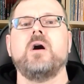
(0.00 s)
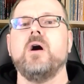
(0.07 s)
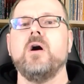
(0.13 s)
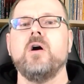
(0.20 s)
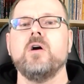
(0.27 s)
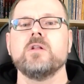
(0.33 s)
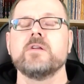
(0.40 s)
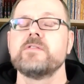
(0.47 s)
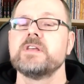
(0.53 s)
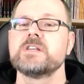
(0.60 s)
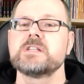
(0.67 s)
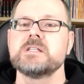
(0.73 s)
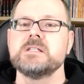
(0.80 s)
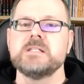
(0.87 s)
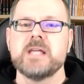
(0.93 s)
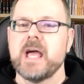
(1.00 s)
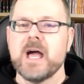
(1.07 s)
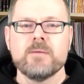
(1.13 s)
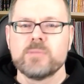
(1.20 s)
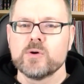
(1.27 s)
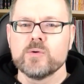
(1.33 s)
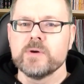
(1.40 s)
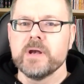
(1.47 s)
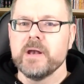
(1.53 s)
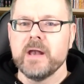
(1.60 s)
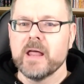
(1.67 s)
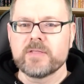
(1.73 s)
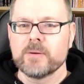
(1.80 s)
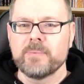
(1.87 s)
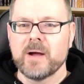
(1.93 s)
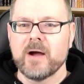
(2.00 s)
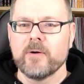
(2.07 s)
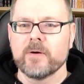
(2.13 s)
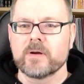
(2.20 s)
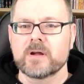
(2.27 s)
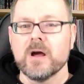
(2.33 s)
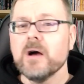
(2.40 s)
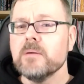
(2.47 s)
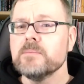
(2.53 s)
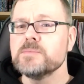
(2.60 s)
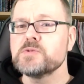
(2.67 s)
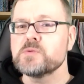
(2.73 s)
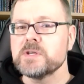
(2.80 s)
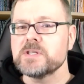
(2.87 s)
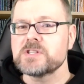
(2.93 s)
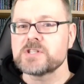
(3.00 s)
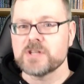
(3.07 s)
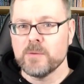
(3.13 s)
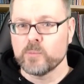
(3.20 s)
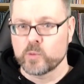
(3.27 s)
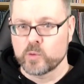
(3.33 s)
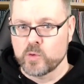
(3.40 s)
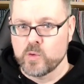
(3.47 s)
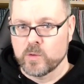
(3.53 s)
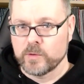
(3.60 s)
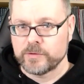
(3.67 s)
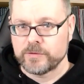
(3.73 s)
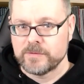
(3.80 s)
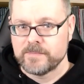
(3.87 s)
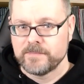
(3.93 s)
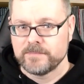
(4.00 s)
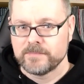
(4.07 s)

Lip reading: All of this taboo nether power comes with some rules.